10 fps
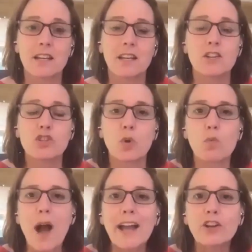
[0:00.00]
So
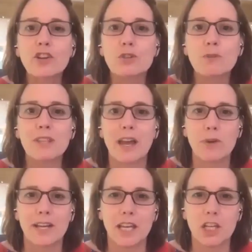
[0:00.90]
why are you doing that?
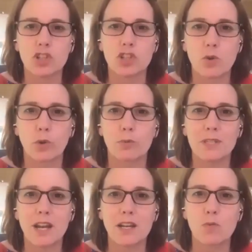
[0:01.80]
Why can't you just hold them
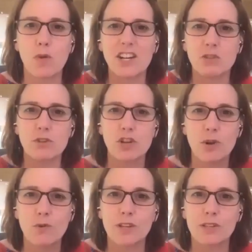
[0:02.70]
steady? Why do you
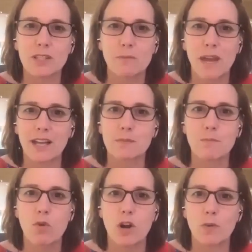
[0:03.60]
notice the mass
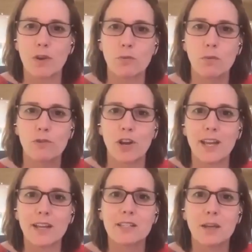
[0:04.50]
more when you move your
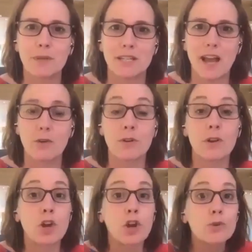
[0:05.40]
hands up and down?
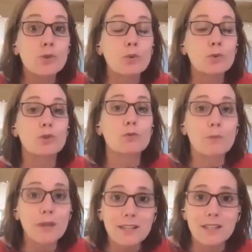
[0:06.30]
So the
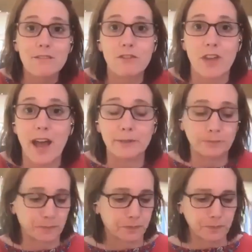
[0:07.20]
reason for that
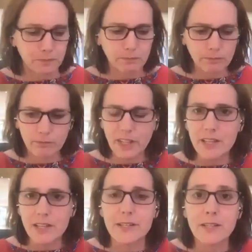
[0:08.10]

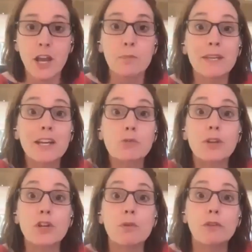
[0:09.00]
is because when
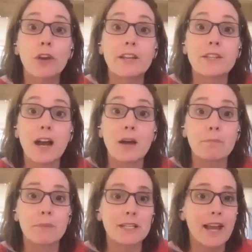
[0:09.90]
you move your hands up
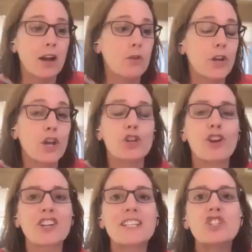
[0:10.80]
and down, you're
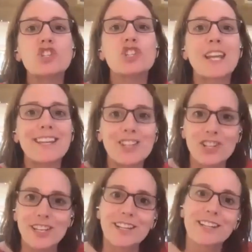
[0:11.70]
actually
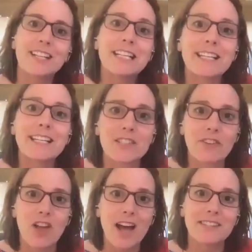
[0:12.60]
changing its
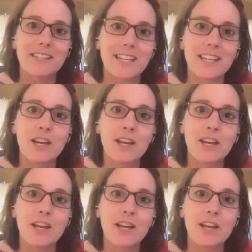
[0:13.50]
velocity